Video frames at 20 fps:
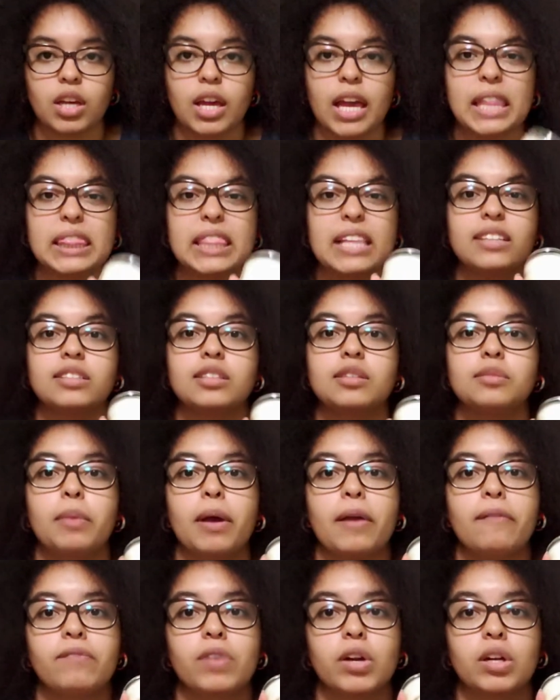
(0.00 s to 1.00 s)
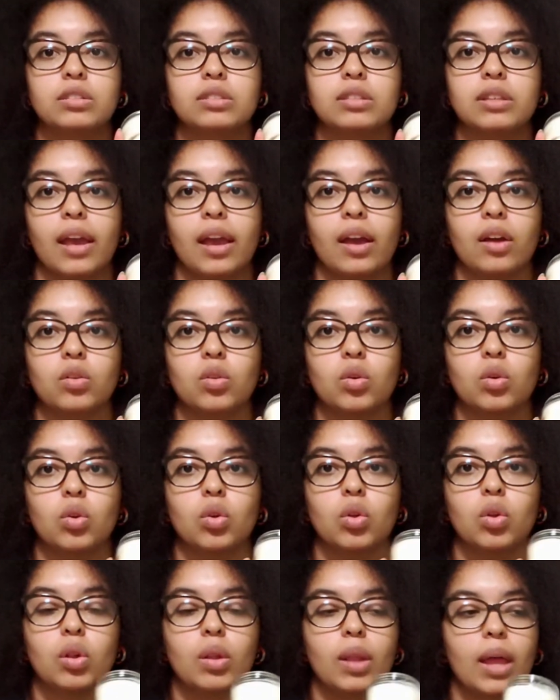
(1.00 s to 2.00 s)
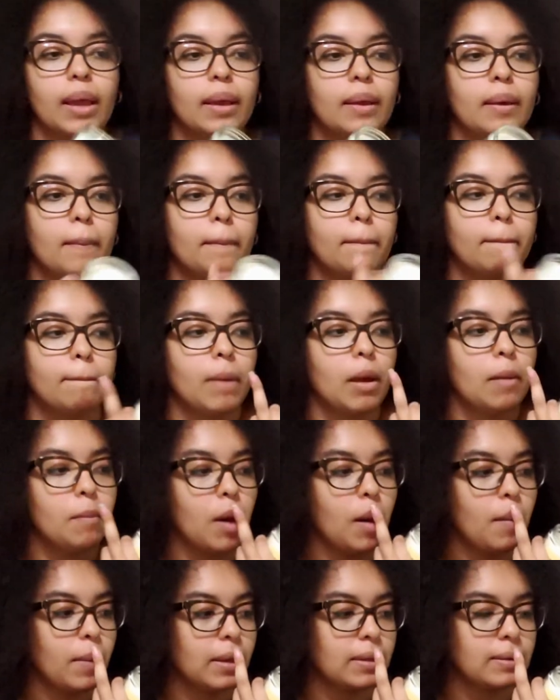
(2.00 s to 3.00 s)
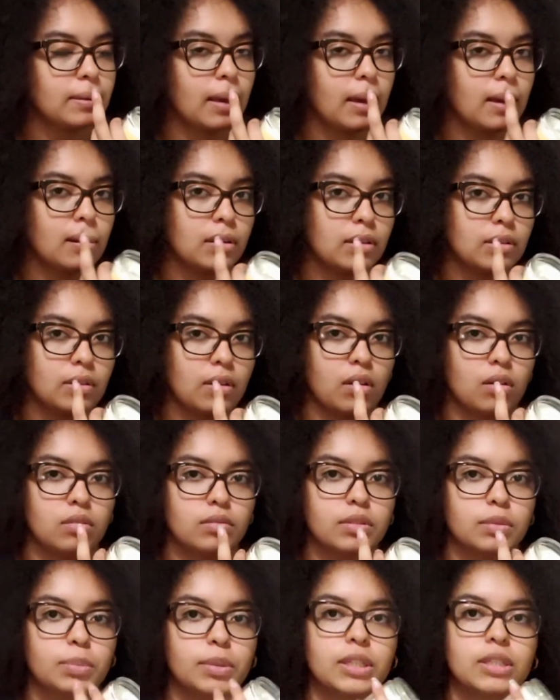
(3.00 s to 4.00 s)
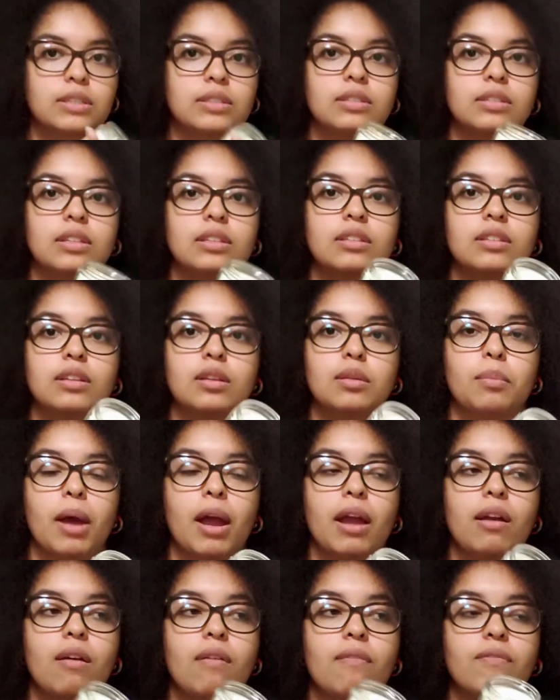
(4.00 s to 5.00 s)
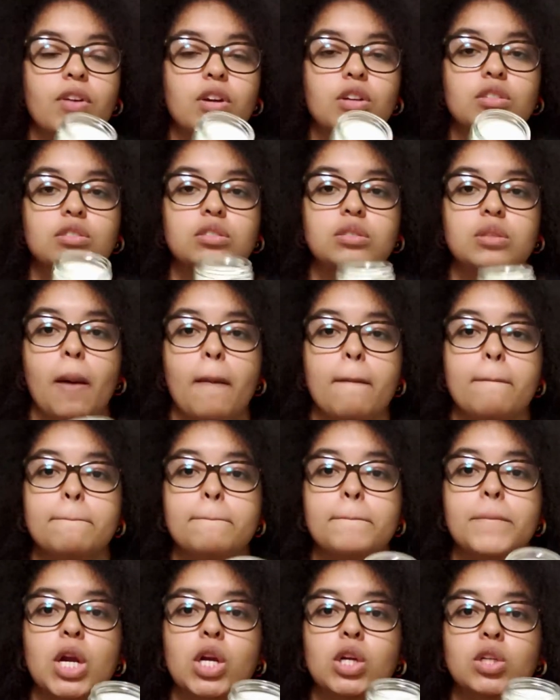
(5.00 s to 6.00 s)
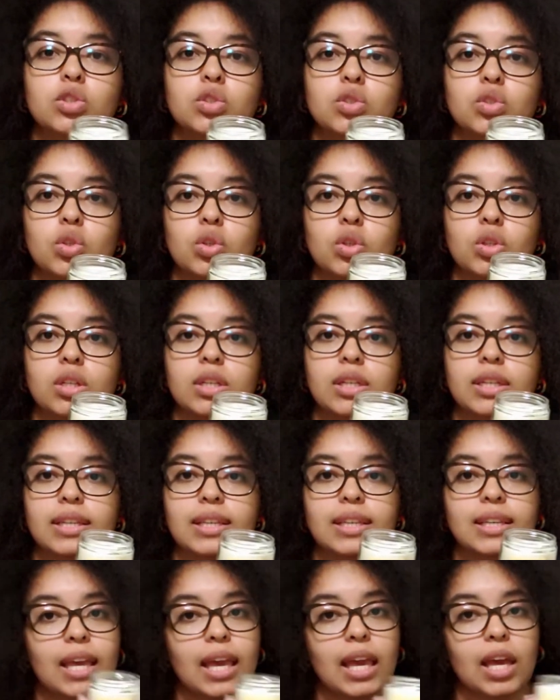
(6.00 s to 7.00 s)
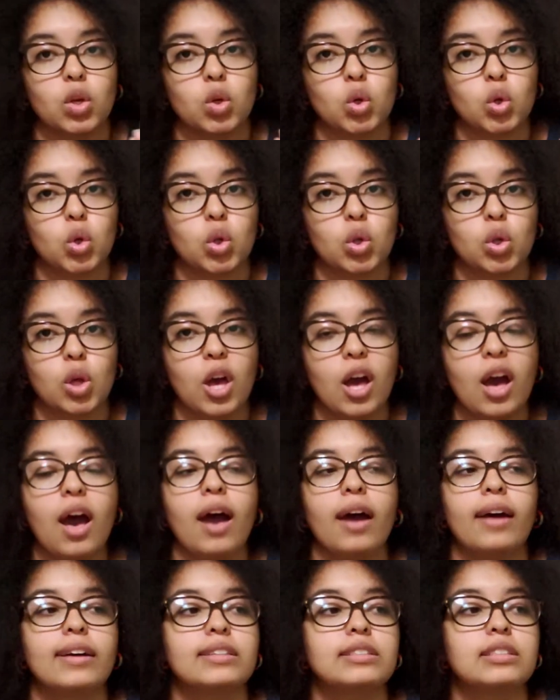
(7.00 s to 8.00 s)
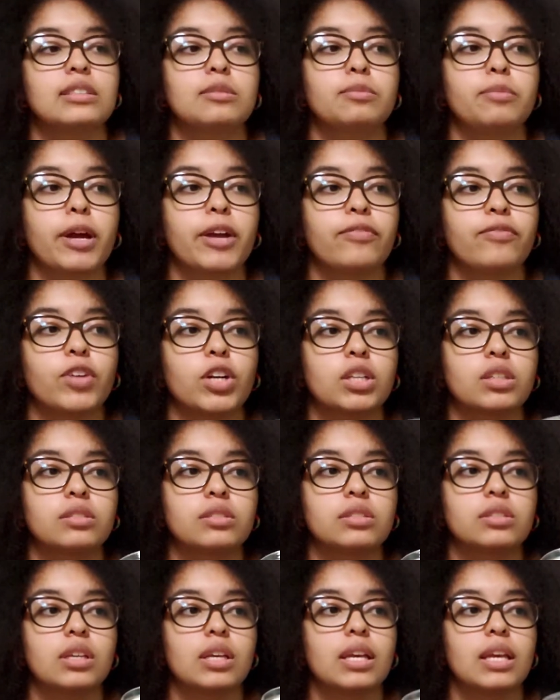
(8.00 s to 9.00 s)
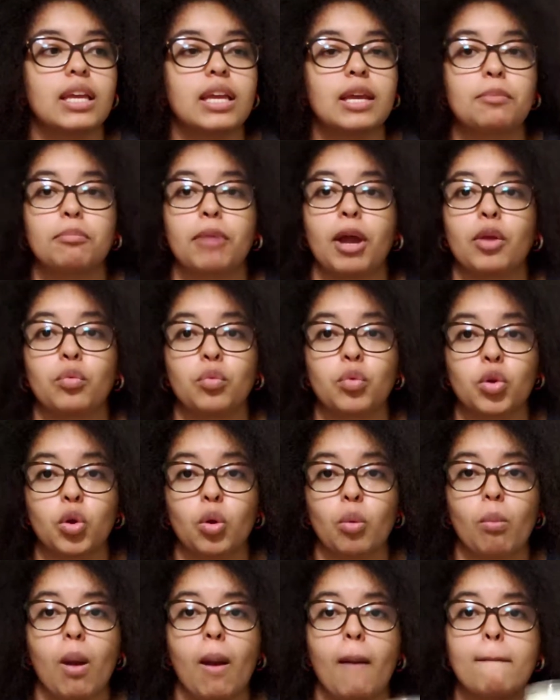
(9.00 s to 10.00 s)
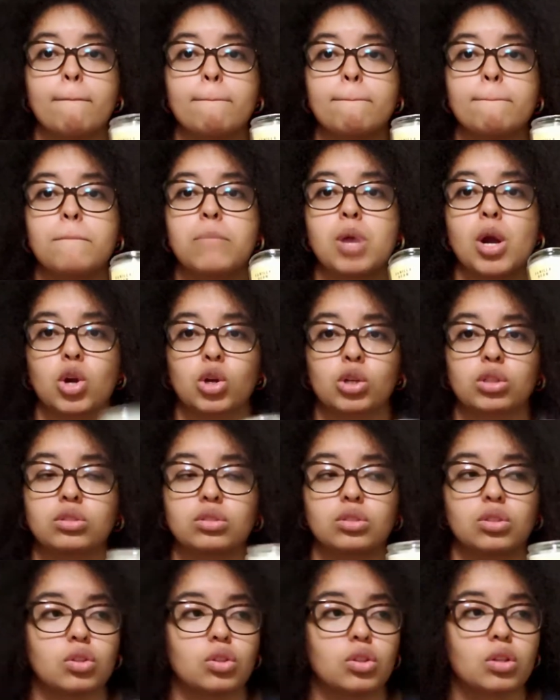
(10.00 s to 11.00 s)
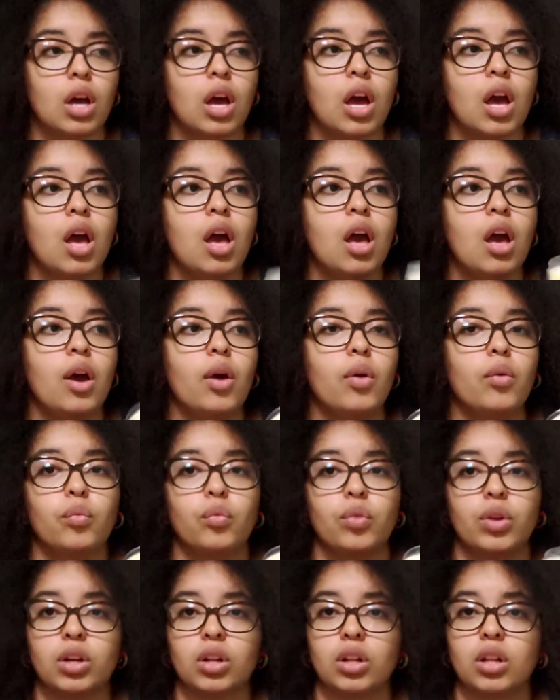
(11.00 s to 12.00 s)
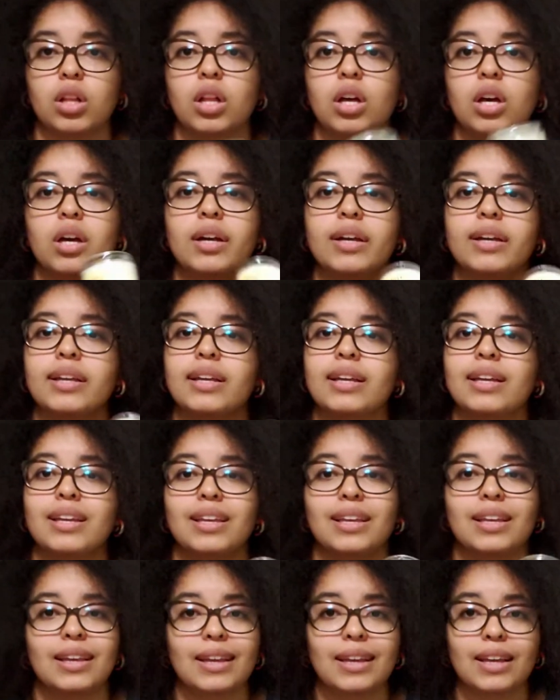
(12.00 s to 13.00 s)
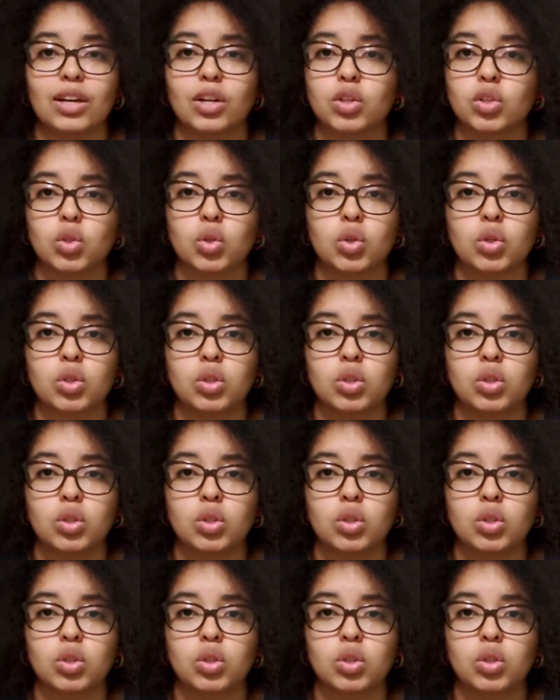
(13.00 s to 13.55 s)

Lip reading: And this is my first candle. Like, my mom has candles all over the place. This is my first personal candle. This is my first in my room personal real candle.